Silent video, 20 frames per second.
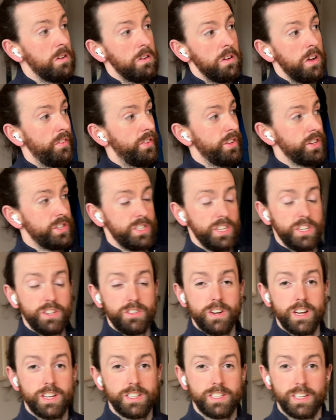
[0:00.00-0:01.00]
If this is
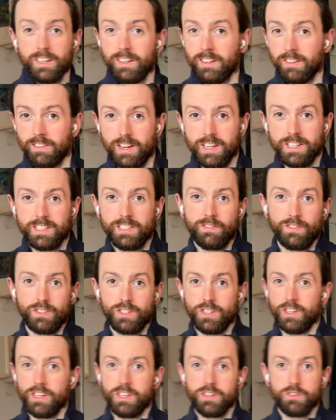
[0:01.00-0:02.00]
interesting, great. If it's
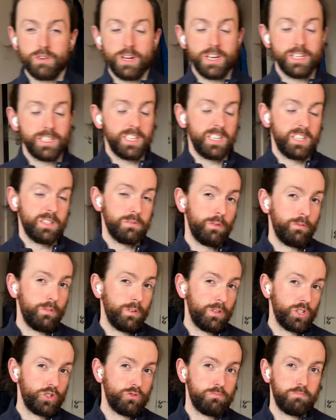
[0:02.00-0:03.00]
not interesting, it's maybe
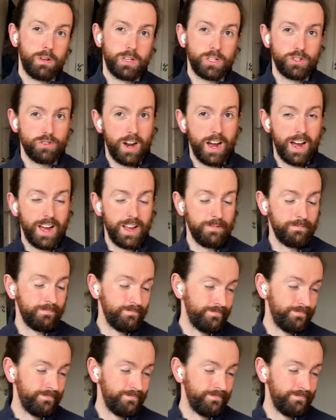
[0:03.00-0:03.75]
a bit dry.